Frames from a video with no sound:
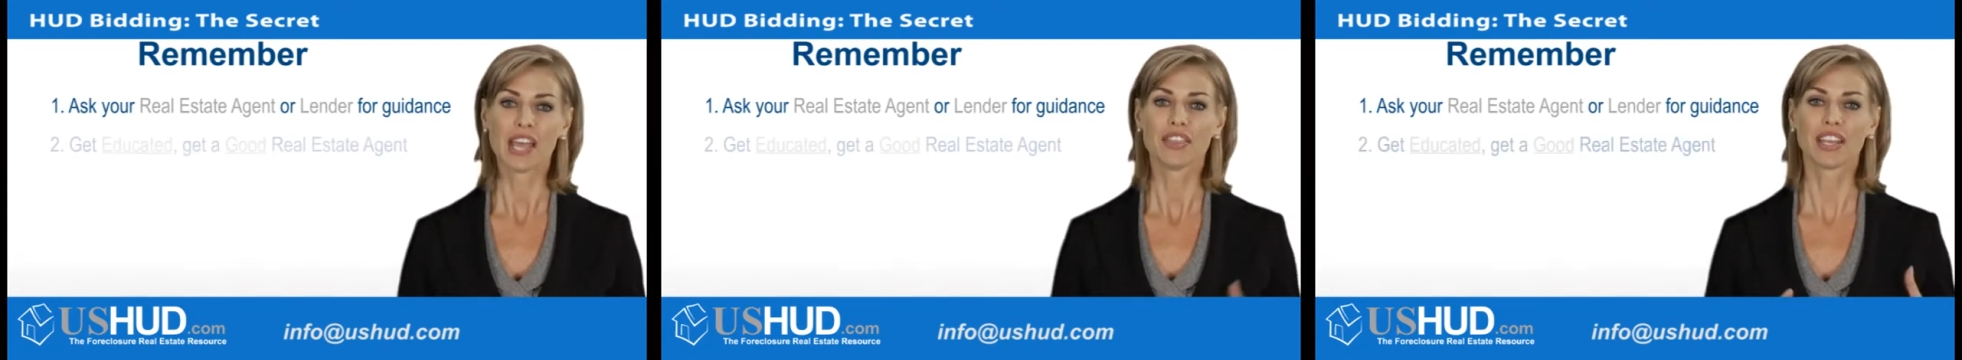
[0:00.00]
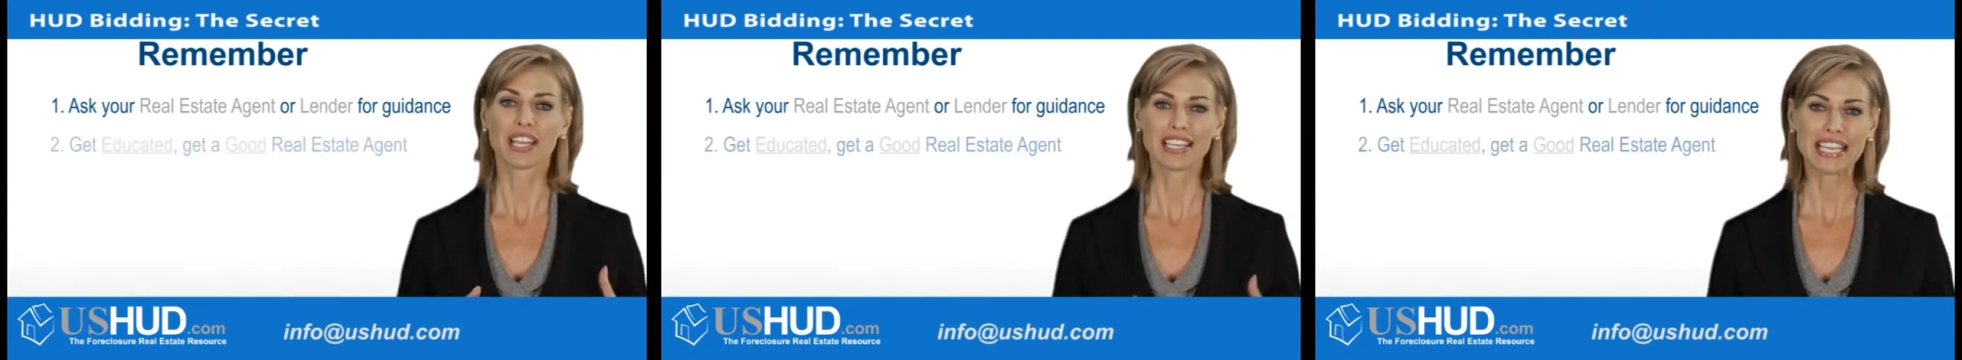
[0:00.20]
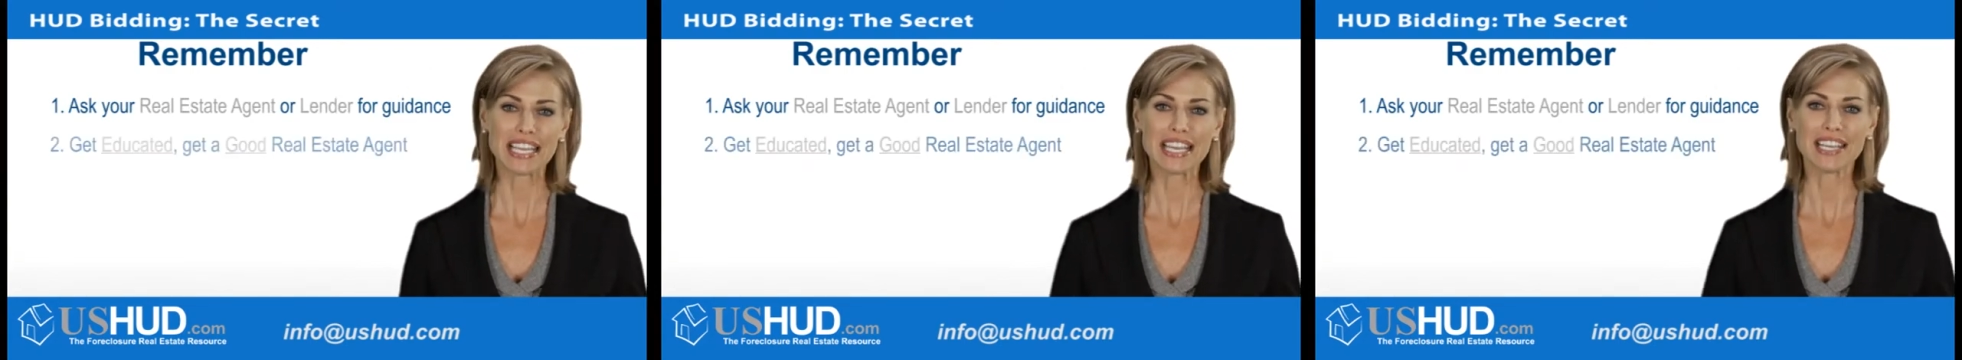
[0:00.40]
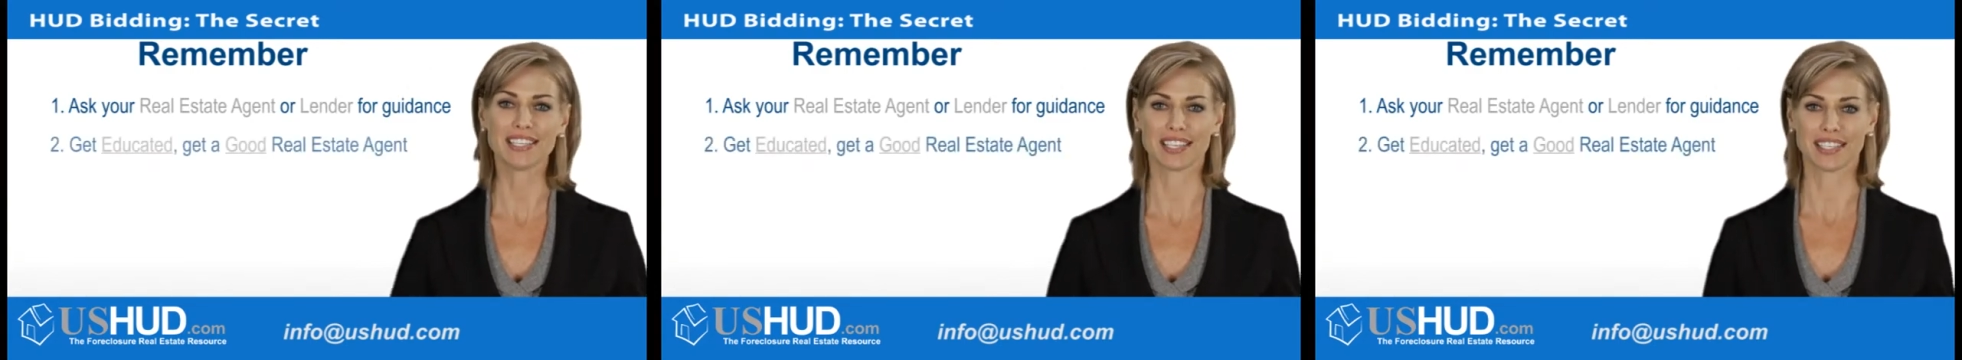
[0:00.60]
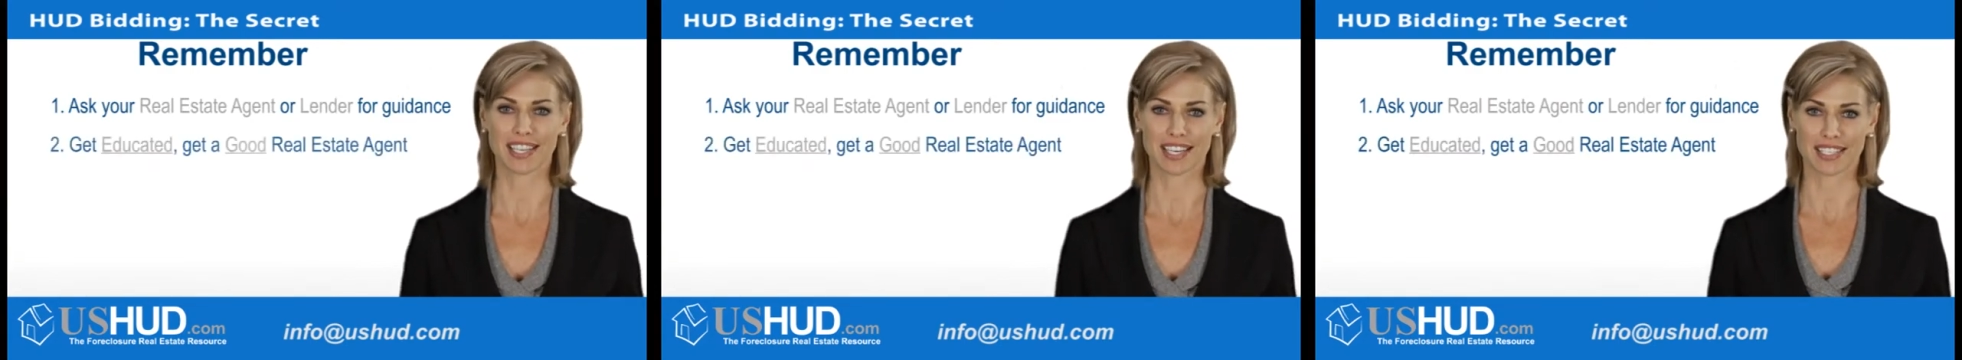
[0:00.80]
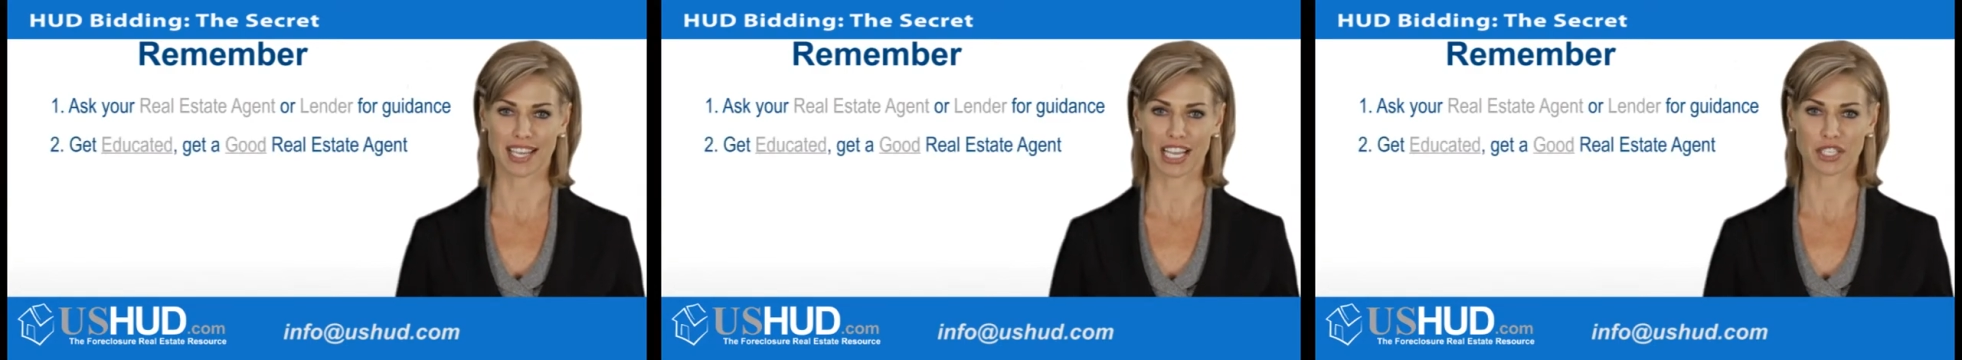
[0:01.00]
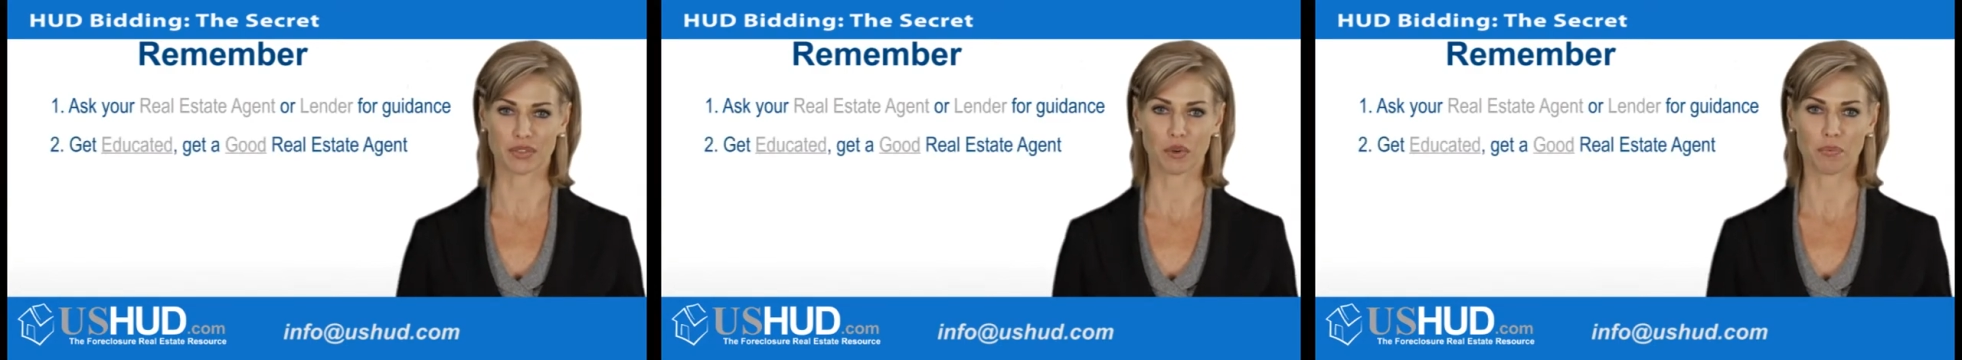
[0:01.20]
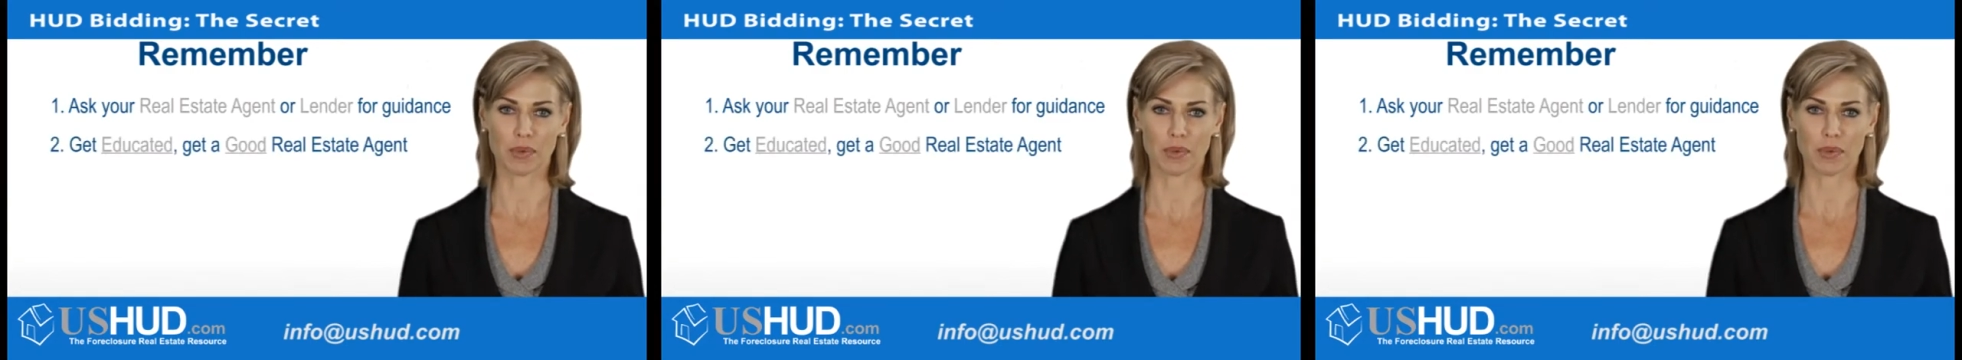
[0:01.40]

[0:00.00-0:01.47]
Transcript: The key to successful